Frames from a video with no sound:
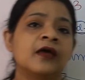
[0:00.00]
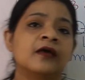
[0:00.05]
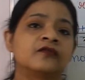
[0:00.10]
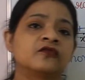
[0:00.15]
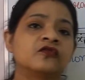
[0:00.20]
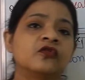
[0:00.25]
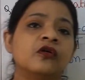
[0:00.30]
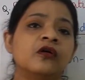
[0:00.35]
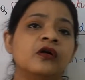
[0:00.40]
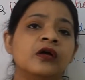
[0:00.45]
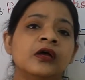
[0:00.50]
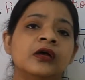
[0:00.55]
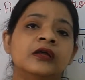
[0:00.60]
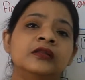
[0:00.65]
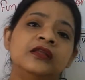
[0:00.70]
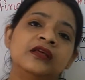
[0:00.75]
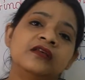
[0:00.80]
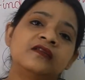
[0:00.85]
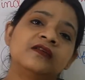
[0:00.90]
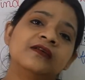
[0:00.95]
So
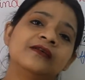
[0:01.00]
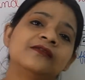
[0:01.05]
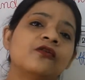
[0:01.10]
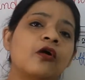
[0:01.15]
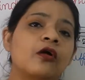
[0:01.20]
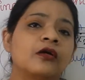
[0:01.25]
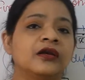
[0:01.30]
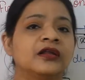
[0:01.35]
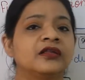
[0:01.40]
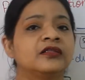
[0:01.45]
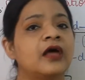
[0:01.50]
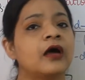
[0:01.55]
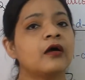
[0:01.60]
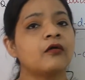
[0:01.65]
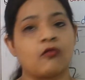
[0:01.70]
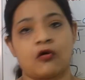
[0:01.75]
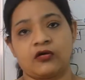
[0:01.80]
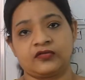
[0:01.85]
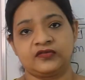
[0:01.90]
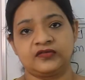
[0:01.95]
this is only the
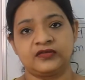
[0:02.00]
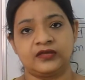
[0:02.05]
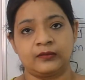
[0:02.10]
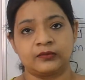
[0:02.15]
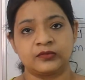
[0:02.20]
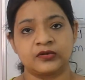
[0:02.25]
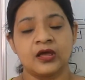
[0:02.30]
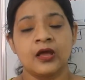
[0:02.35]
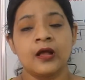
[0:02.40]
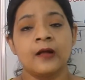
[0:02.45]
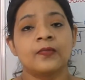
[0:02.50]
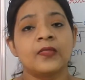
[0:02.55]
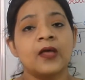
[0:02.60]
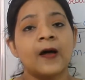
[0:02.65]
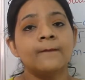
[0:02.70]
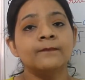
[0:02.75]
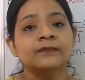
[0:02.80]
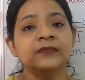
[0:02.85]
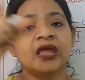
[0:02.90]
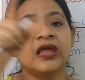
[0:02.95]
concept.
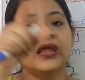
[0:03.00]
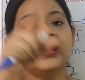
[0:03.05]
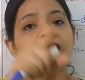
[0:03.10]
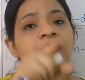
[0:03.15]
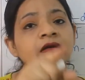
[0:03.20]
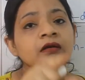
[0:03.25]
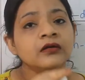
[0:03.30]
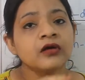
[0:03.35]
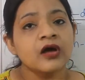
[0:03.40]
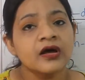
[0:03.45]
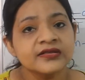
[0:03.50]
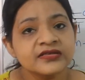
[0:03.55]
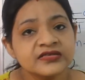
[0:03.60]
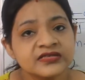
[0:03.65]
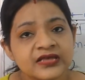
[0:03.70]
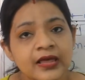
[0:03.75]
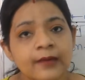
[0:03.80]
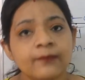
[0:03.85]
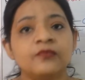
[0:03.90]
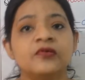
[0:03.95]
The main
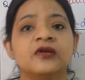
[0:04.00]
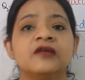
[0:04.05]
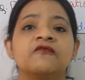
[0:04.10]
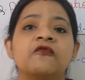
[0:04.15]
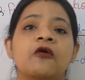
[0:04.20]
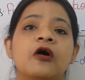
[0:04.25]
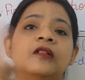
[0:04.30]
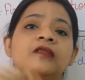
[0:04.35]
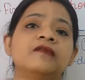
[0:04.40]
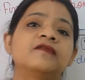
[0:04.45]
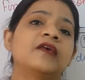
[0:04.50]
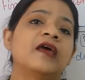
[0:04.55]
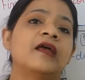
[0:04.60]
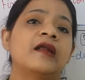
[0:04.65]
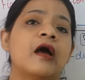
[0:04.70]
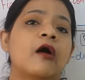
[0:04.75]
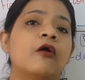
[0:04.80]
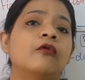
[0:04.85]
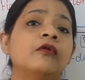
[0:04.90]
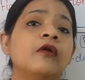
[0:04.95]
concept revolves
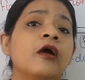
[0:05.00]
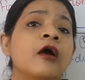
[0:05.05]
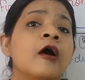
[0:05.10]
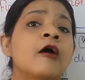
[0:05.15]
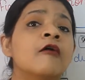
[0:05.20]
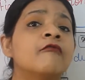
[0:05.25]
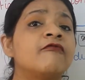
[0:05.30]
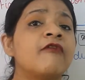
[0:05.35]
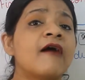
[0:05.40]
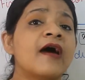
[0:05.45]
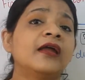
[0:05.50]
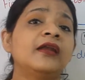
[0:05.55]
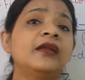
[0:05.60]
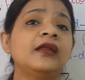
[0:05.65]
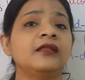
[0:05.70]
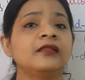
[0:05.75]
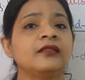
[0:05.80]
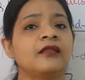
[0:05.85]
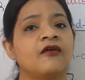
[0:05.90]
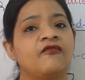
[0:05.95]
around
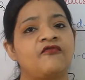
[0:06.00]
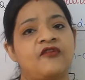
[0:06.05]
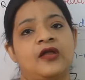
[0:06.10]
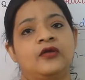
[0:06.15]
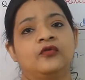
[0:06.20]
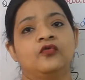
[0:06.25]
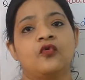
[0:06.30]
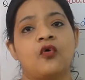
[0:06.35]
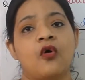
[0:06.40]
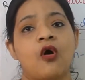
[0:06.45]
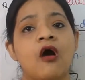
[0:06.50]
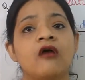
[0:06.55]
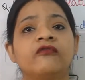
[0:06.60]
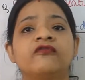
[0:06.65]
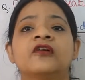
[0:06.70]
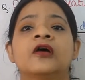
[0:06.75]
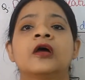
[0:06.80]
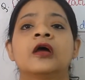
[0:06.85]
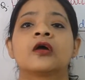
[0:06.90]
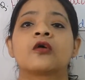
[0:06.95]
finding the value
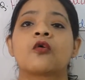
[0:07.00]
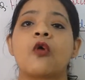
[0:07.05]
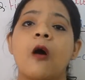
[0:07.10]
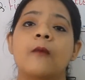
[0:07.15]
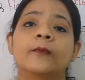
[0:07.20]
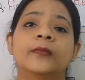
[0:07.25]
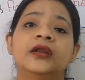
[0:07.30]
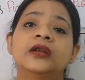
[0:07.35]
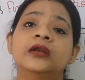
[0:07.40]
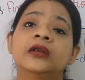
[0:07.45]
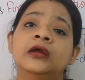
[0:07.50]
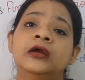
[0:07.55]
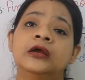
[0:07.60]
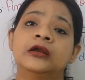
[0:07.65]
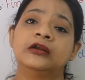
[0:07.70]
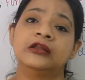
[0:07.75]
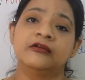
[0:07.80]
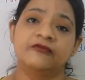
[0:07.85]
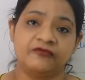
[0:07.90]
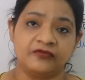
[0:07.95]
of common
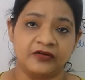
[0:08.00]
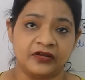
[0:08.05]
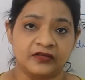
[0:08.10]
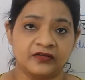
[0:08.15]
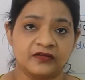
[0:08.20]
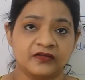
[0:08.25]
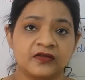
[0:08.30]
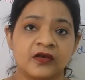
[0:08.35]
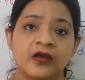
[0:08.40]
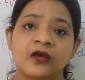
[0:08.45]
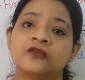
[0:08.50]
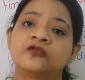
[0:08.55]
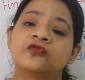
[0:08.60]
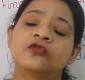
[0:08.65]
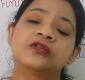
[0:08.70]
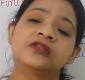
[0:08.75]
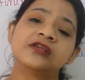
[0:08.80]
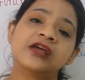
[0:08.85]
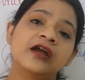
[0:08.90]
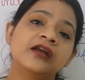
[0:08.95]
difference.
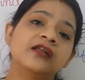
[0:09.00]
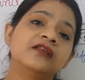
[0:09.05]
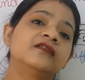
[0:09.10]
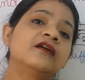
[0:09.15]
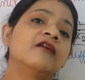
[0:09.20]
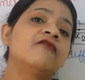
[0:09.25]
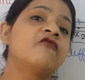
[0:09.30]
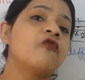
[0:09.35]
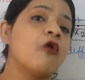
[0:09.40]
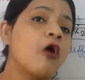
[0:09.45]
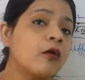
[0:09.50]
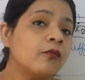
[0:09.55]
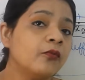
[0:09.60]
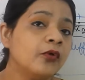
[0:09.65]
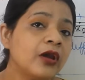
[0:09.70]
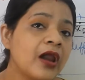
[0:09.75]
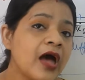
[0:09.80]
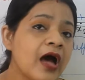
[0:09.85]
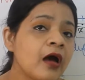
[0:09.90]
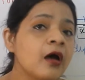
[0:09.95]
So there is a
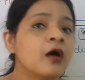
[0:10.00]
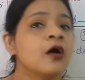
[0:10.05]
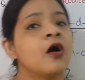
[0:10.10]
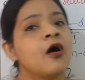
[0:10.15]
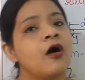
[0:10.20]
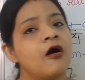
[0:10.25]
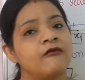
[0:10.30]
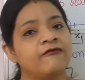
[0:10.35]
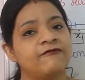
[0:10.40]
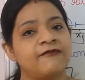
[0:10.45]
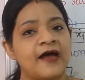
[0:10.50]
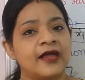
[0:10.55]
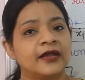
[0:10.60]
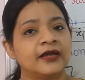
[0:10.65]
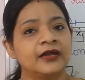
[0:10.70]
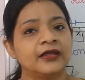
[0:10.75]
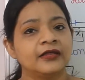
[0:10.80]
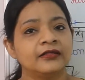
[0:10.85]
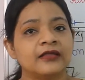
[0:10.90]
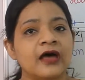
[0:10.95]
formula of
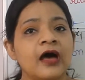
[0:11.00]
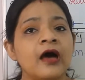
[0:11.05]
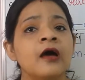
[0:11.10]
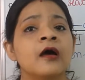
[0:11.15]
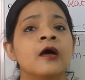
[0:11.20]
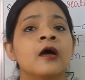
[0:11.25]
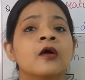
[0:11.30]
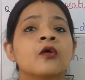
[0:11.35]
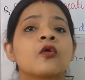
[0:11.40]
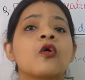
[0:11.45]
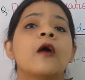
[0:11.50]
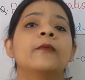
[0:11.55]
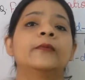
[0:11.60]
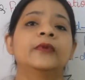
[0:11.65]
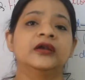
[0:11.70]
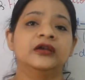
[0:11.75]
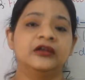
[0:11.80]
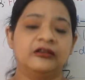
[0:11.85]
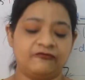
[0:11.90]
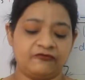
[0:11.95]
finding the
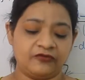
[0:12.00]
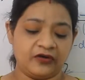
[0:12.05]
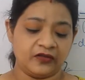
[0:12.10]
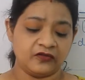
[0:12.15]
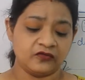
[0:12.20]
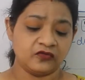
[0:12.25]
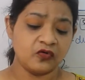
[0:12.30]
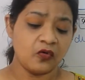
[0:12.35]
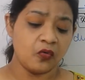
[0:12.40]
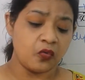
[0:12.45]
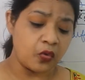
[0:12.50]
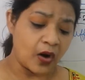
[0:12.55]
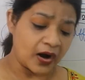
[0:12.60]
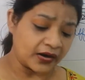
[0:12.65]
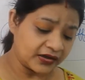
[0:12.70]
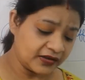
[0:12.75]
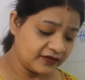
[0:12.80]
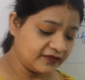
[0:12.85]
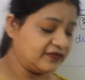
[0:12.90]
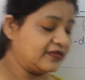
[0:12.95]
common difference. So
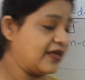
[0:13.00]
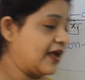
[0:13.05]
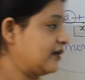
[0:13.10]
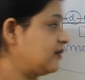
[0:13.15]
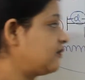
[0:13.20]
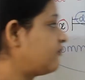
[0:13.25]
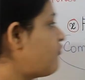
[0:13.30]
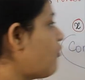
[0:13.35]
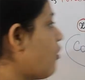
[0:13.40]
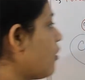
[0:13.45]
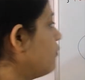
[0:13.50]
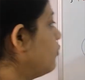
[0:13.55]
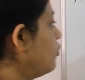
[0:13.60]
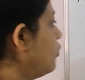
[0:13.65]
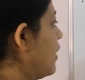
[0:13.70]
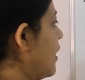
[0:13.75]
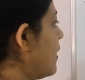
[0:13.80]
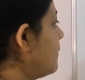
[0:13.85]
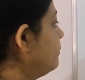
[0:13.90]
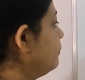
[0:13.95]
what is that
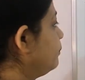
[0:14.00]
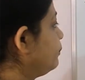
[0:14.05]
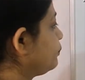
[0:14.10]
formula?